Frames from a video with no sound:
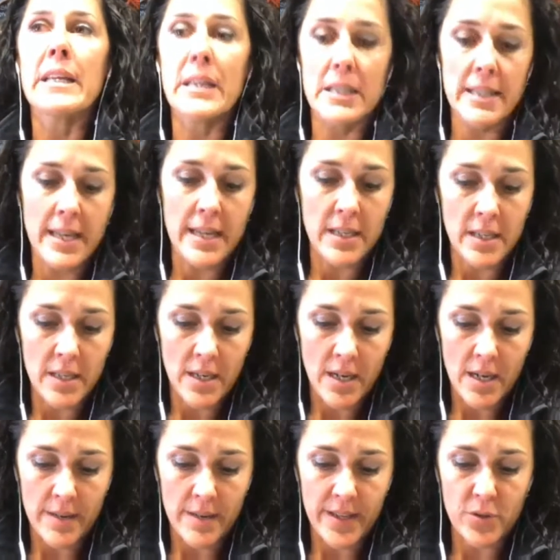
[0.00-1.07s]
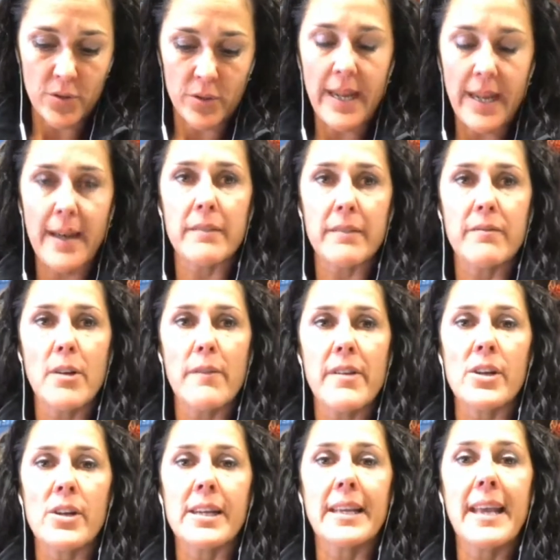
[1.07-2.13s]
And then they thought I had
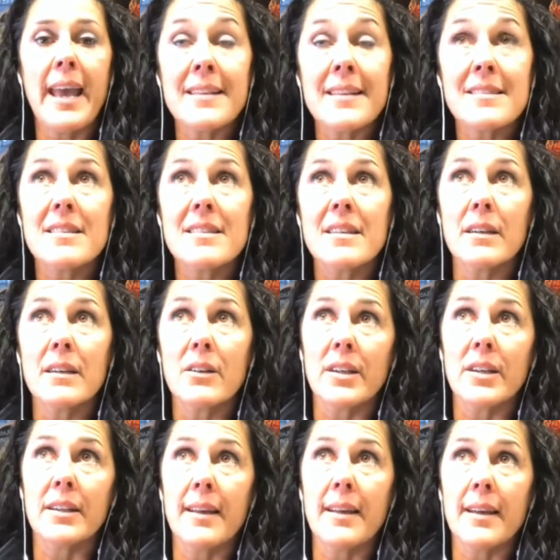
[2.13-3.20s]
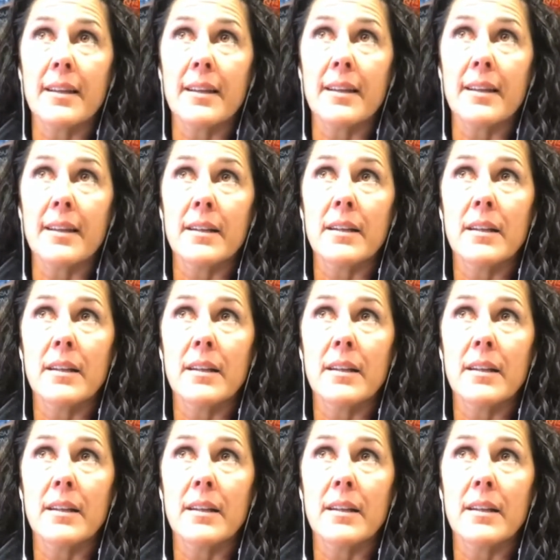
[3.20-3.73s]
ovarian cancer, and then I